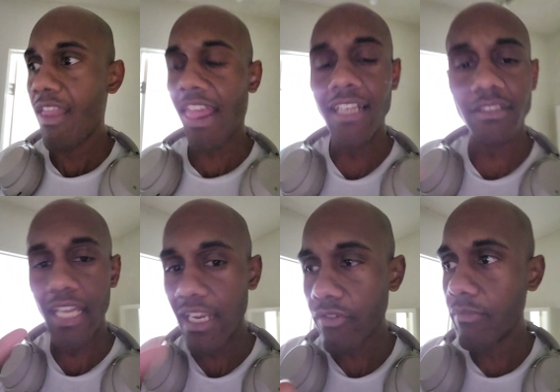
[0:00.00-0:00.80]
in
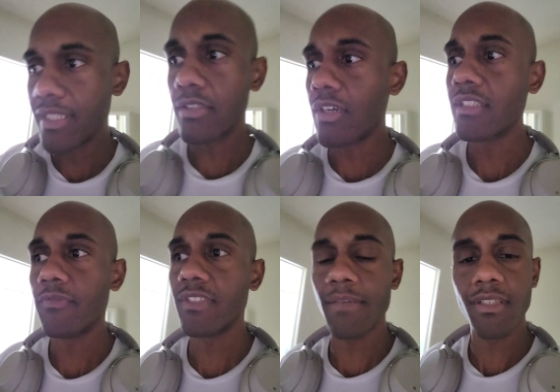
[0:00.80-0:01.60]
increments and all
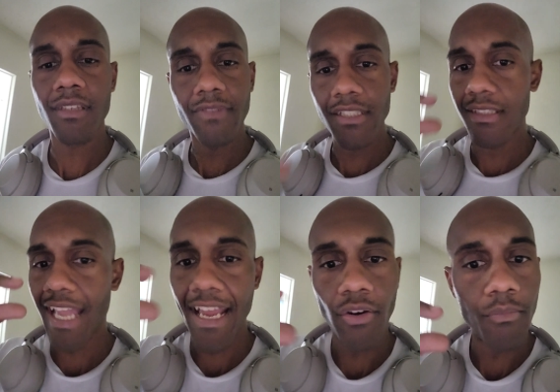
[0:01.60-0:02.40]
different types of stuff, they just
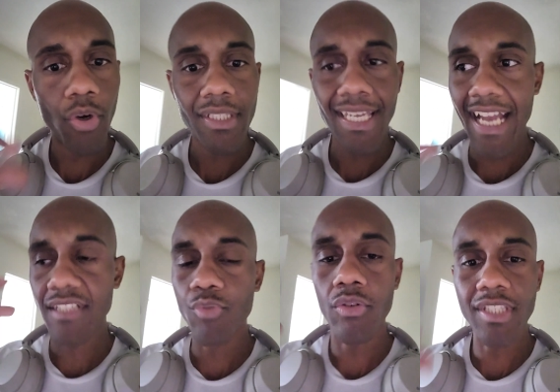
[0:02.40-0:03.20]
add on more
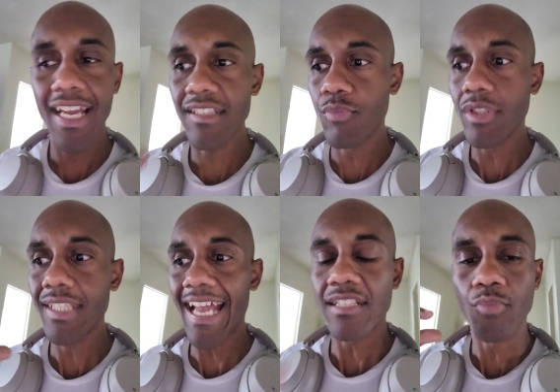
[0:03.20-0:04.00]
tax, more tax, more
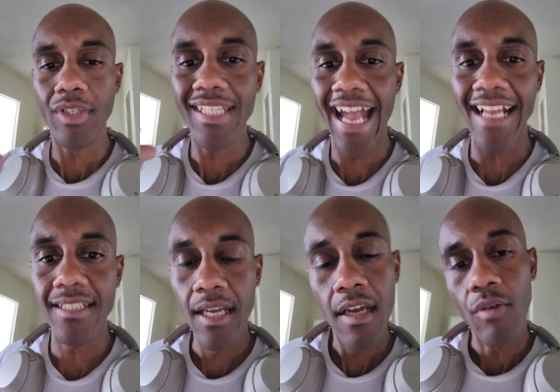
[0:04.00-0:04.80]
tax, more
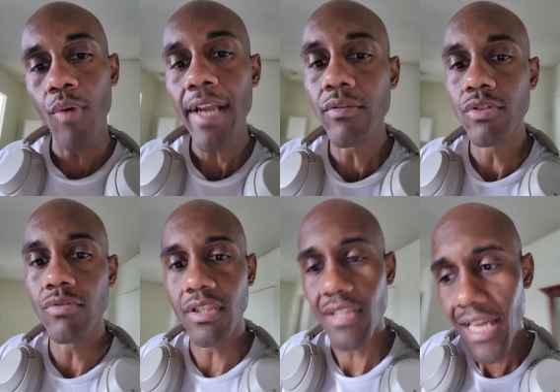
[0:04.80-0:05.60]
tax. Why don't you
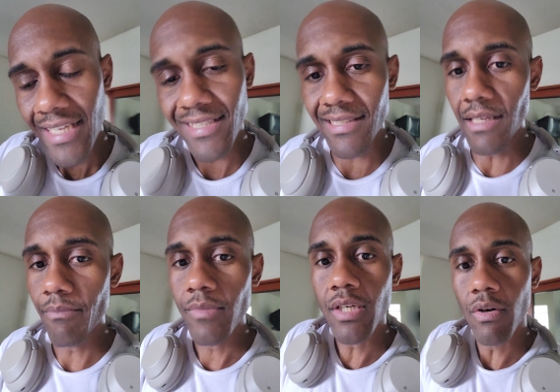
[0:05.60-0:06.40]
just
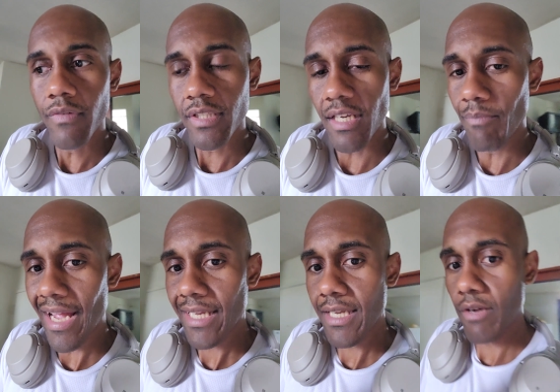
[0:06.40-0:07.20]
slip me over, take
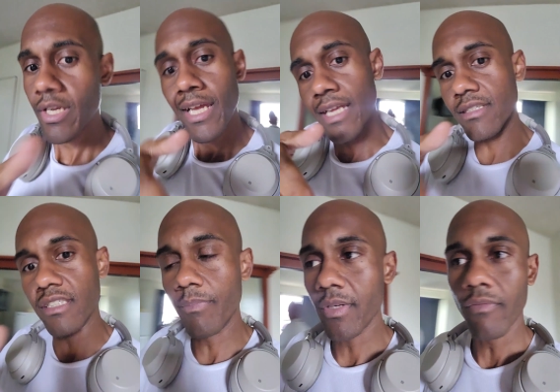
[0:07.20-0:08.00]
my account, and
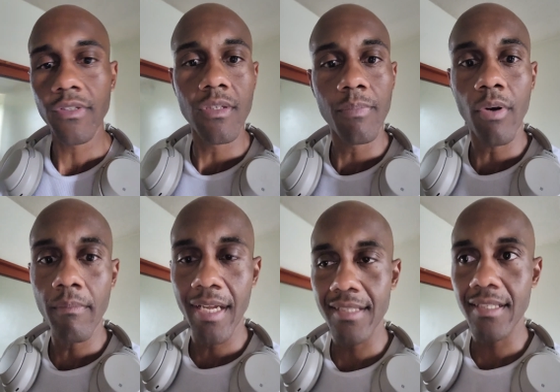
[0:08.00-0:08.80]
slip it over to the poor
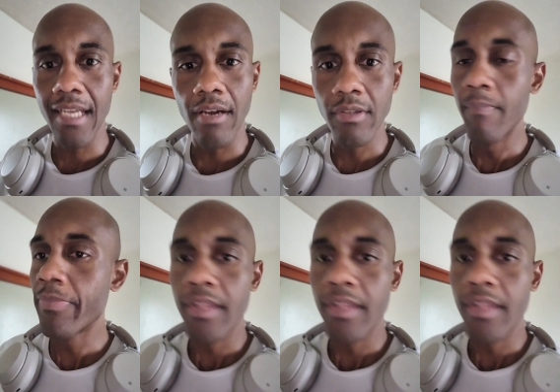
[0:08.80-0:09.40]
man's account?